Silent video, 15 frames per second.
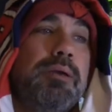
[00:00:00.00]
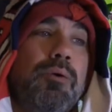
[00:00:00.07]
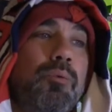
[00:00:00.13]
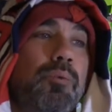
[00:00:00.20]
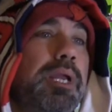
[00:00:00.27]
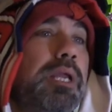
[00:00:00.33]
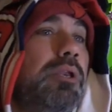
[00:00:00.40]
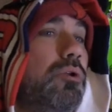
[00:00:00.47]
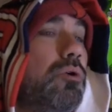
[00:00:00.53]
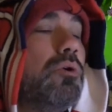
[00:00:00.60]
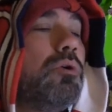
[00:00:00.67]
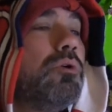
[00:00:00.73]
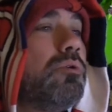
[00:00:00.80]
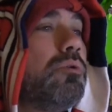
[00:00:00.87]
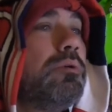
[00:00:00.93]
We
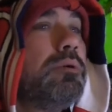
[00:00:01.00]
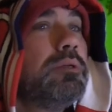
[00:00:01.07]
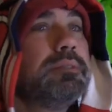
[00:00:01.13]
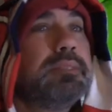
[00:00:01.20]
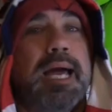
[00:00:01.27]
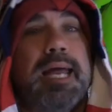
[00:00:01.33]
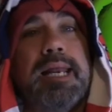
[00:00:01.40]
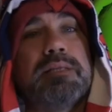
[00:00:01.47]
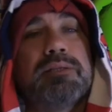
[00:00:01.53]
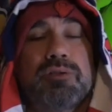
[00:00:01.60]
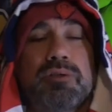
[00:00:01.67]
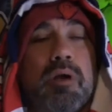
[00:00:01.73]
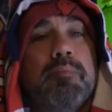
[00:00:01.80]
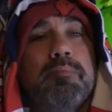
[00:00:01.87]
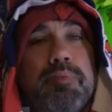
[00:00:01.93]
knew that at
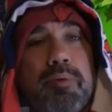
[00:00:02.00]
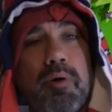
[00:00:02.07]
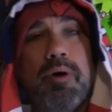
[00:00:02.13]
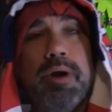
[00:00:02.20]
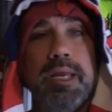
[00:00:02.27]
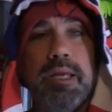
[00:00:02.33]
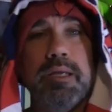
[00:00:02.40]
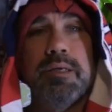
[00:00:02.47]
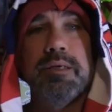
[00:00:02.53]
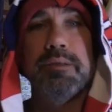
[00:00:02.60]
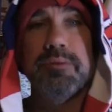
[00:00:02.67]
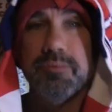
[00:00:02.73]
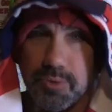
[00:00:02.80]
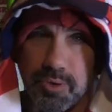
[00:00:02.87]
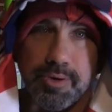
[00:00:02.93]
some point
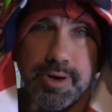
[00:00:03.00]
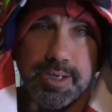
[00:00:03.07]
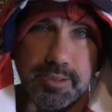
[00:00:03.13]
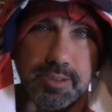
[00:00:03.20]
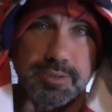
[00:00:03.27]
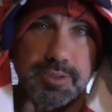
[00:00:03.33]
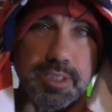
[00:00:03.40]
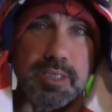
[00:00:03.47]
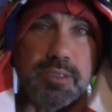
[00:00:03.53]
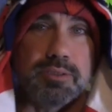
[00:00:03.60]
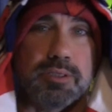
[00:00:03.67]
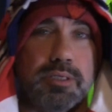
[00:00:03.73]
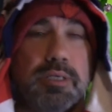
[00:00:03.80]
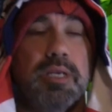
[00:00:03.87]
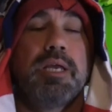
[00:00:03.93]
during the
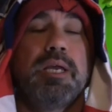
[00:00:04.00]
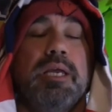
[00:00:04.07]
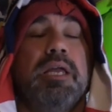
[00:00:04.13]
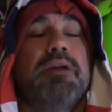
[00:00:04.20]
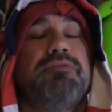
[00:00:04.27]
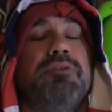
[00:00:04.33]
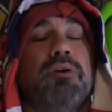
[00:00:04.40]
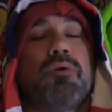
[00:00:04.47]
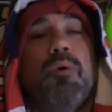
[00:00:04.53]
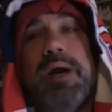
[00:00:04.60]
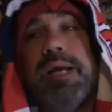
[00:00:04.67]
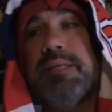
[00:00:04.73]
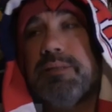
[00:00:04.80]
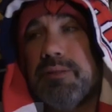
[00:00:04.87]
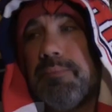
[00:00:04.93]
season, if you're
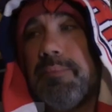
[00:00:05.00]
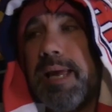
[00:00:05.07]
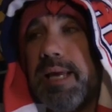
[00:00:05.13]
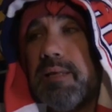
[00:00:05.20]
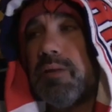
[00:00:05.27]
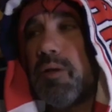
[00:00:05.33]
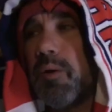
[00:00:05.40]
going to make